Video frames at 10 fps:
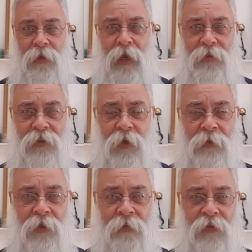Hi, the
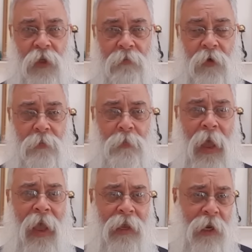Sultan of Silver
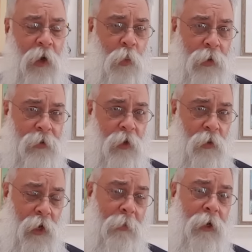back here with
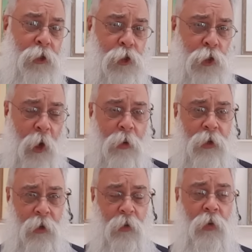you, and I'm going to show
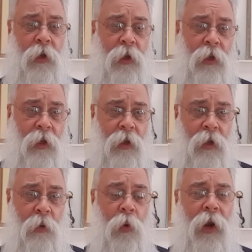you
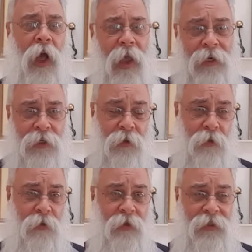what I
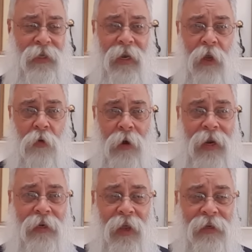do to get a
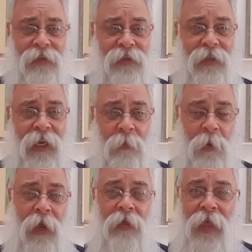great night's
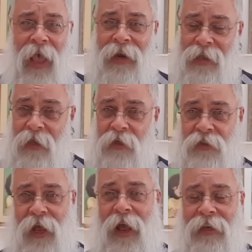sleep, and that
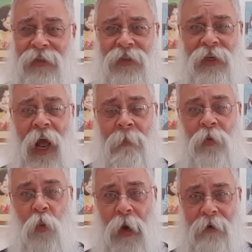is I
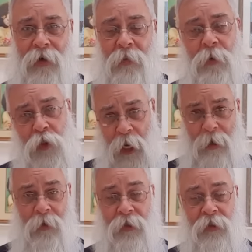stopped wearing
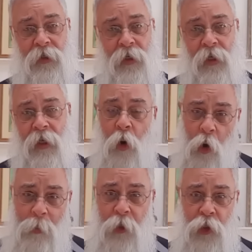pajamas
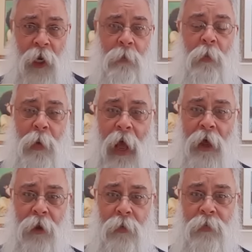or pajama
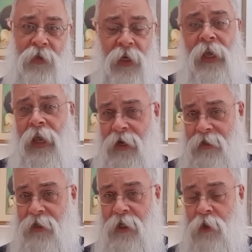bottoms and
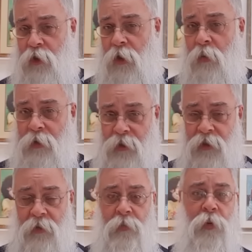a t-shirt, which
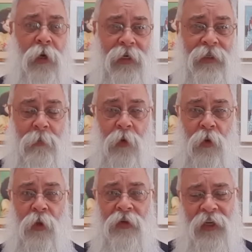is pretty
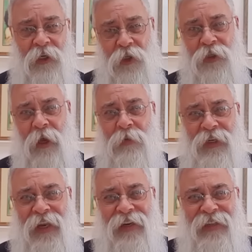typical because I just I was
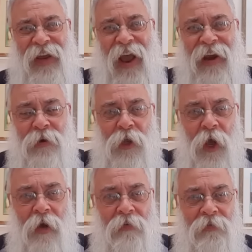getting
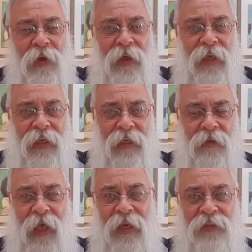tired of
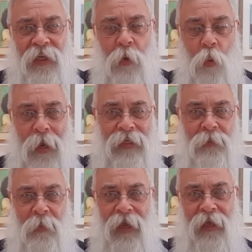elastic
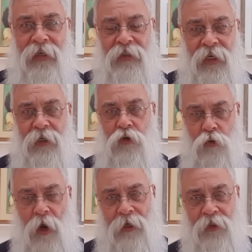waistbands and
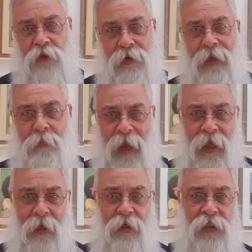drawstring
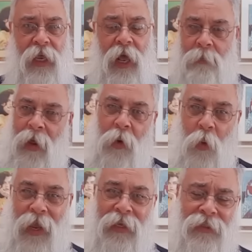bands on my
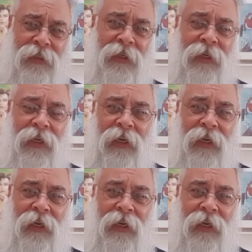waist.